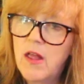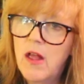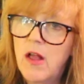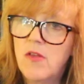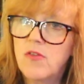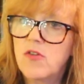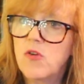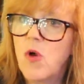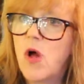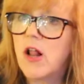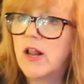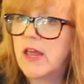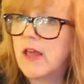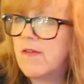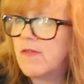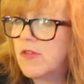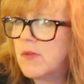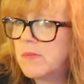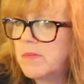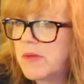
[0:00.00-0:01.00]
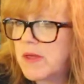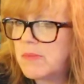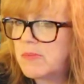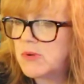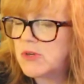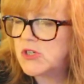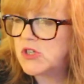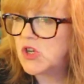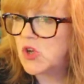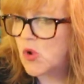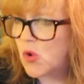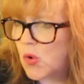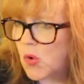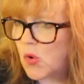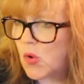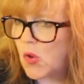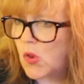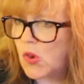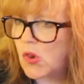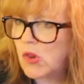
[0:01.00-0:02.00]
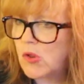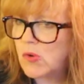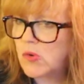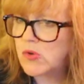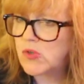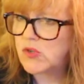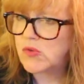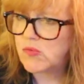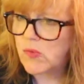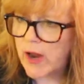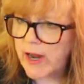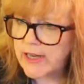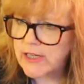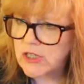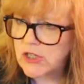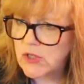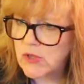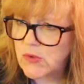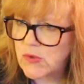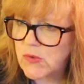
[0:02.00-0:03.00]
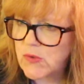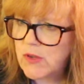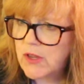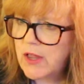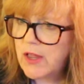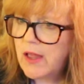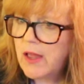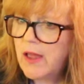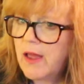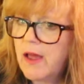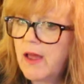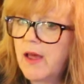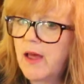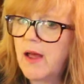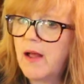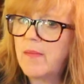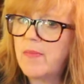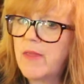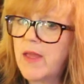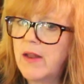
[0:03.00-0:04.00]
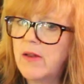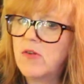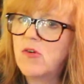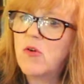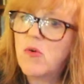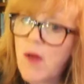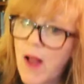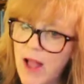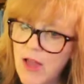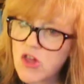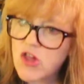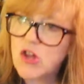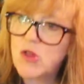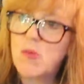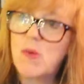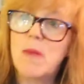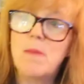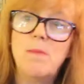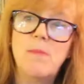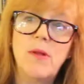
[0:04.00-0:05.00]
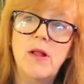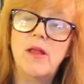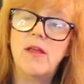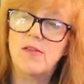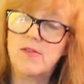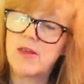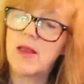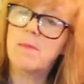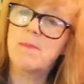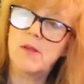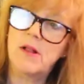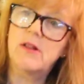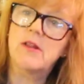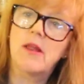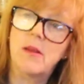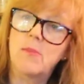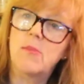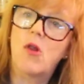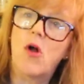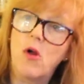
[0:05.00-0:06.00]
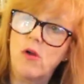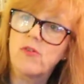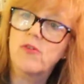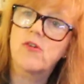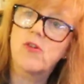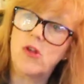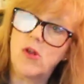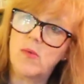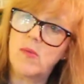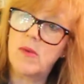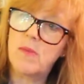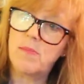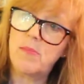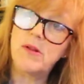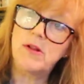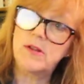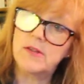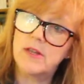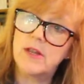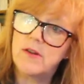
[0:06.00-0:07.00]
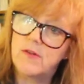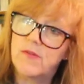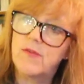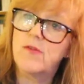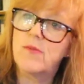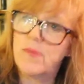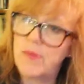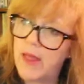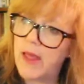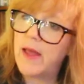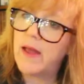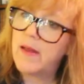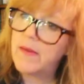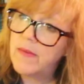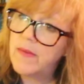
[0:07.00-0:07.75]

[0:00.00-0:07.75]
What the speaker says: And so I'll give them people to call or to write to, and gradually it's like building blocks, we build it from there.